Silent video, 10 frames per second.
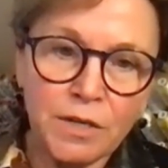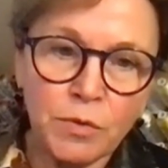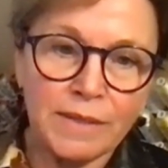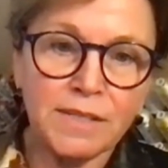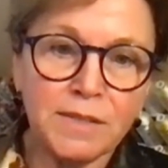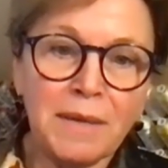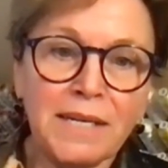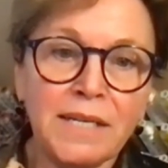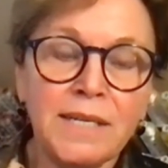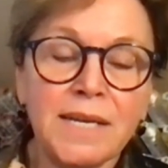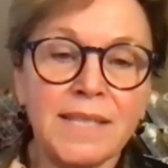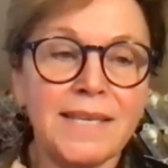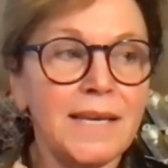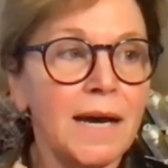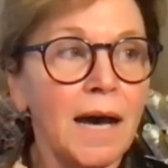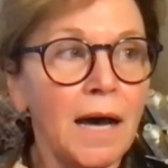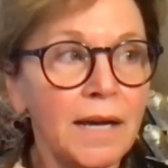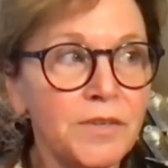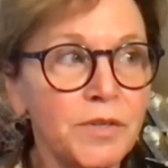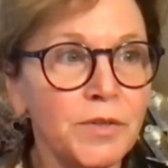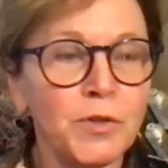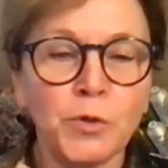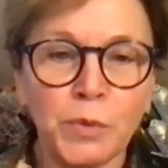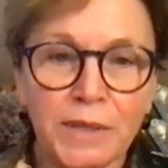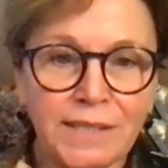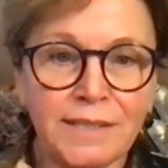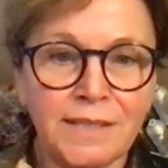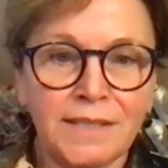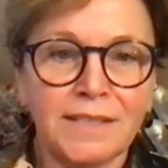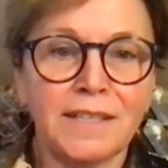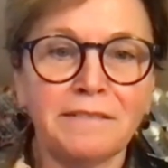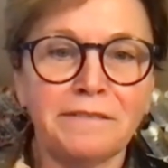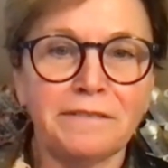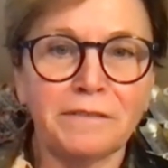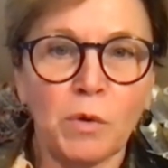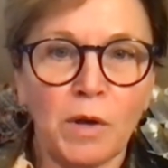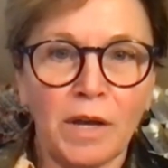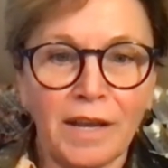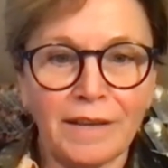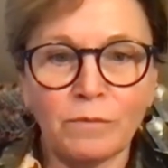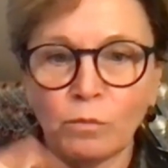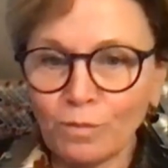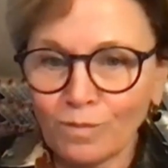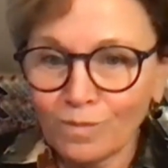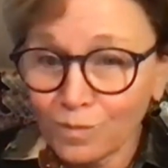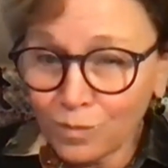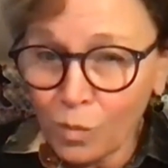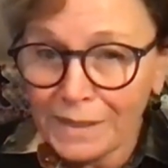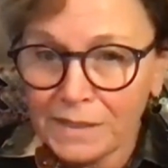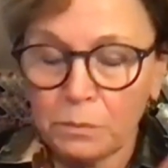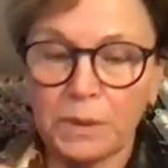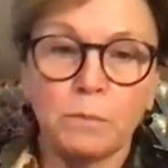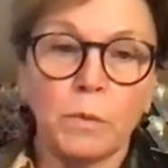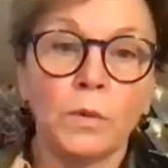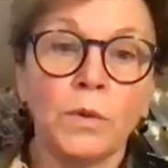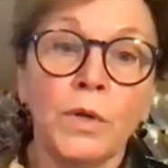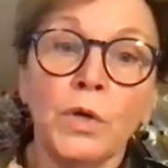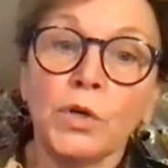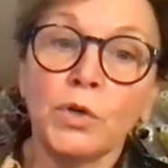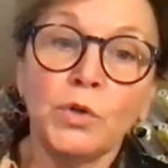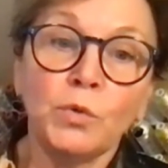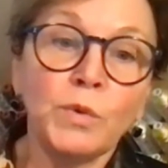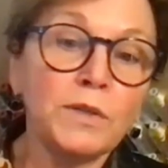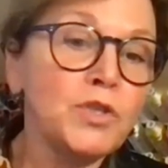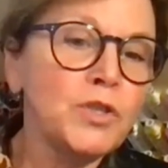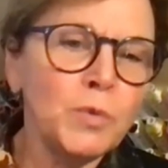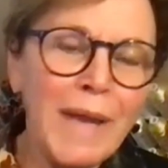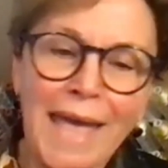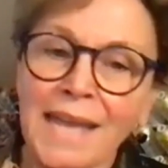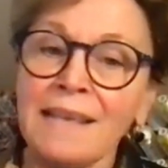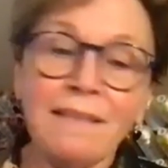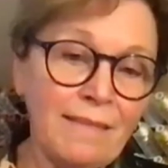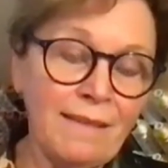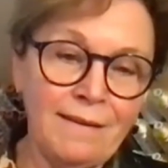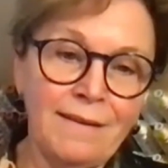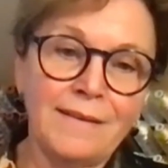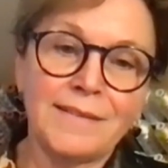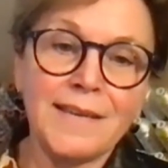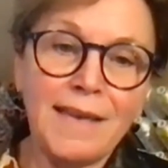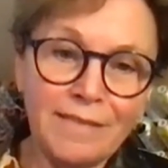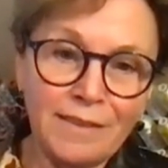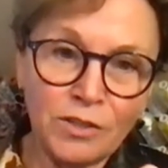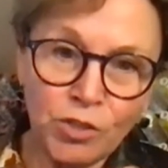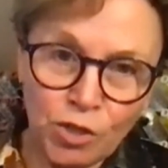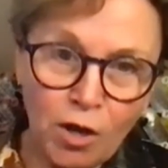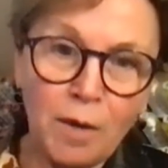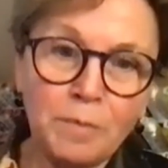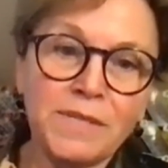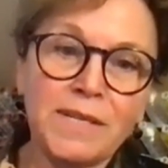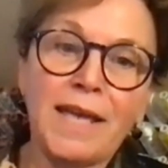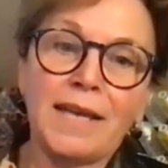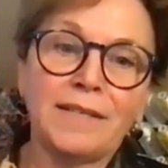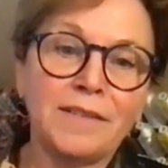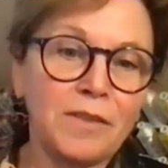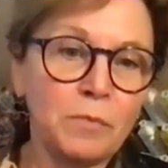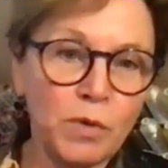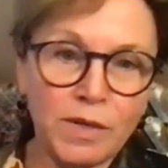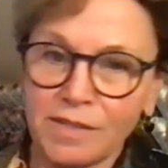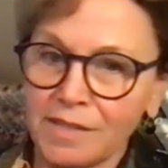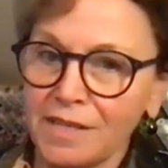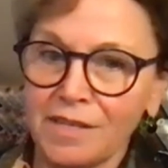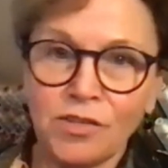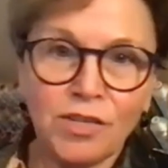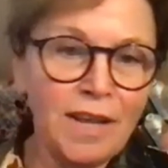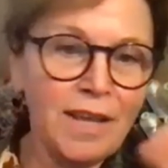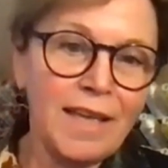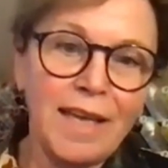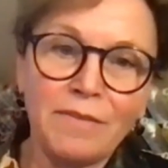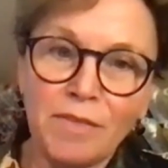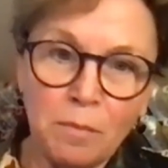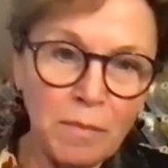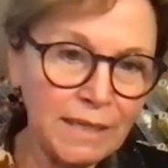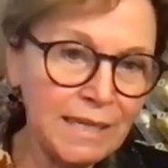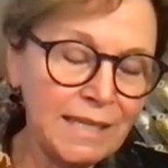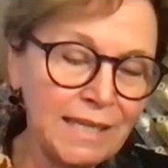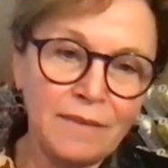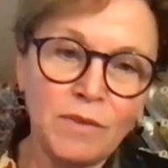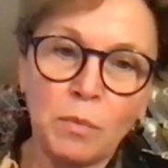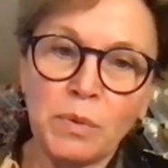underestimated the utter greed of white people who will do anything to get the jobs and the prestige and the money and the